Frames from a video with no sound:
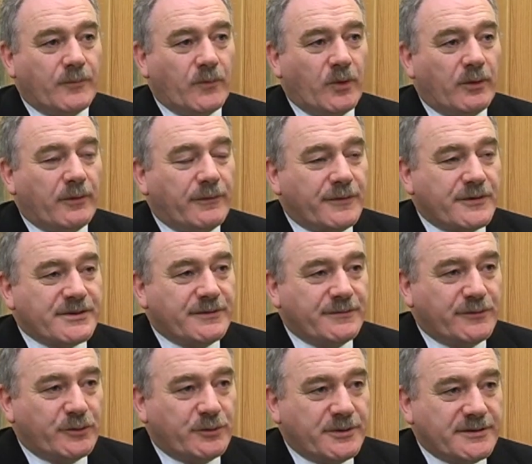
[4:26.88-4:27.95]
Well, first and
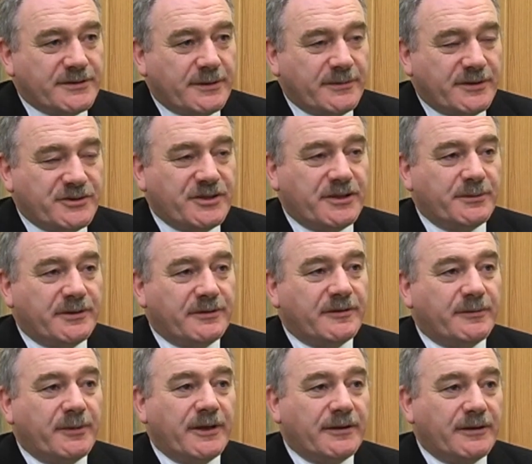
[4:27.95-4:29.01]
foremost, I'm the chairman of
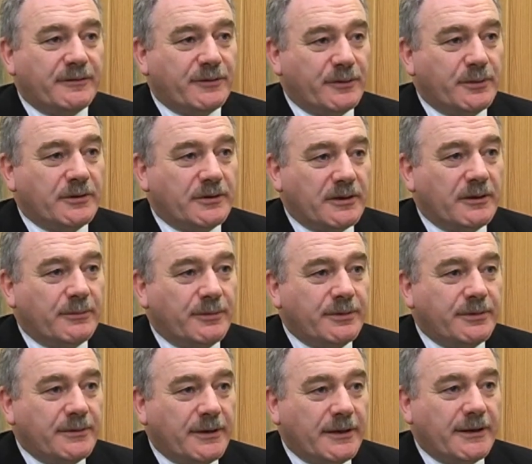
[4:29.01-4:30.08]
Hibernian Football Club.
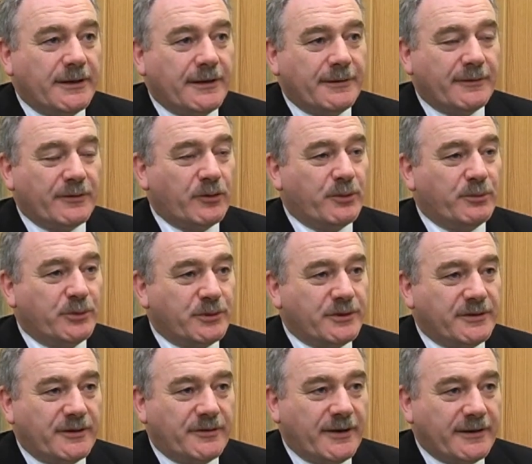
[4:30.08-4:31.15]
We've got a board of
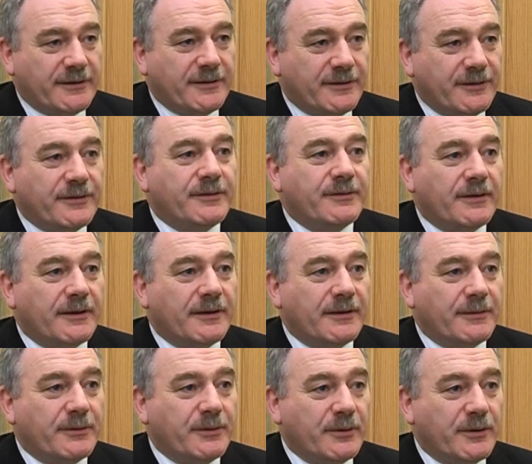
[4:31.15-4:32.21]
directors
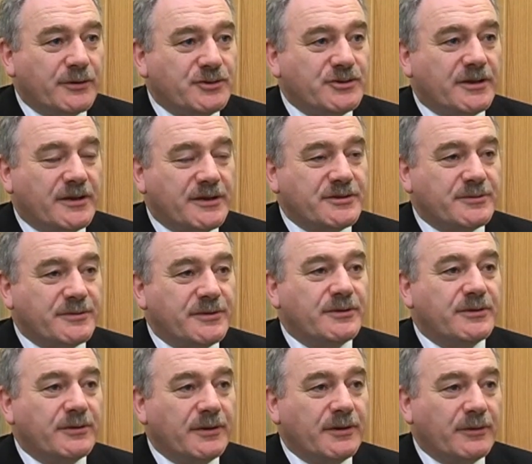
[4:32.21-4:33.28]
who are charged with
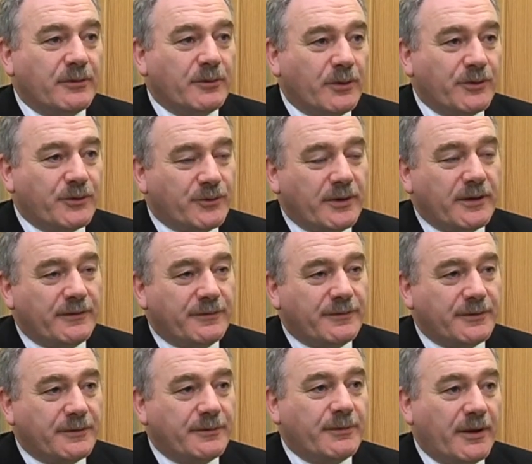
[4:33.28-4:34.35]
doing what's right
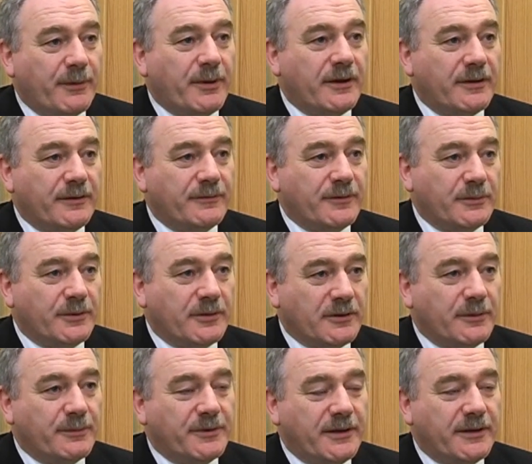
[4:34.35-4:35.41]
for Hibernian Football
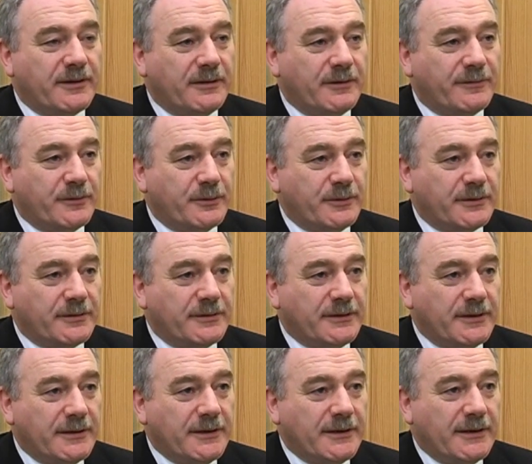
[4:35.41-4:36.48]
Club, taking it forward,
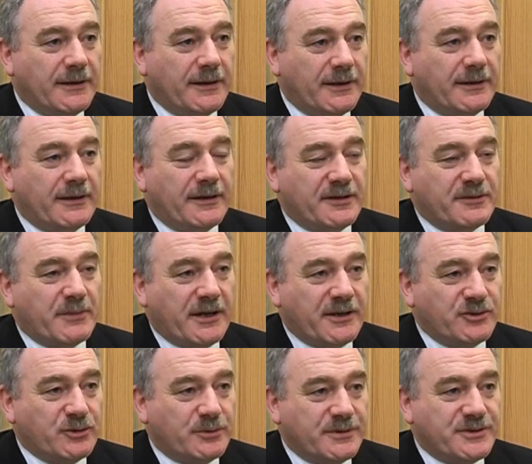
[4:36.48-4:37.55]
and as my
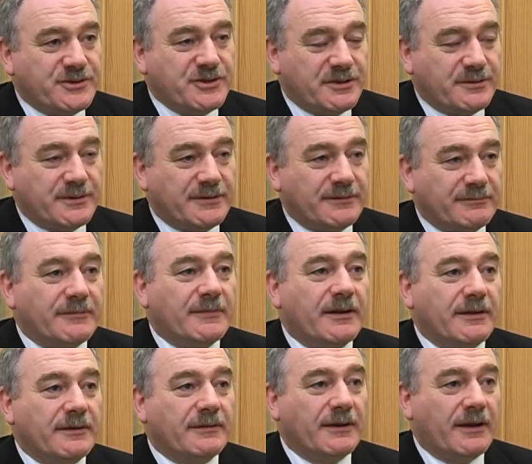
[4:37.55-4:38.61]
job as chairman,
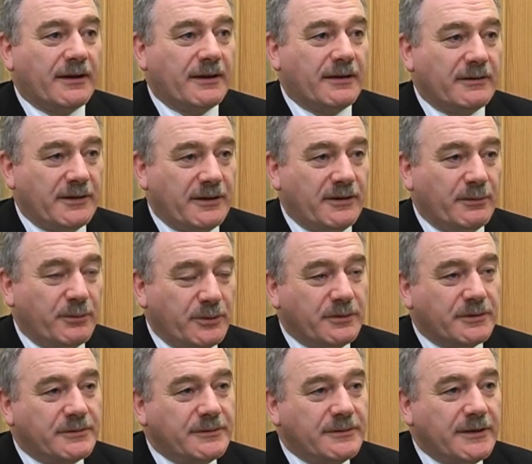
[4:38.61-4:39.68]
I kind of lead the
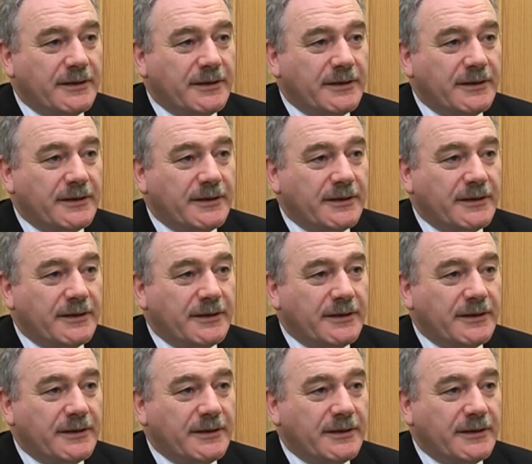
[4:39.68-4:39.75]
board.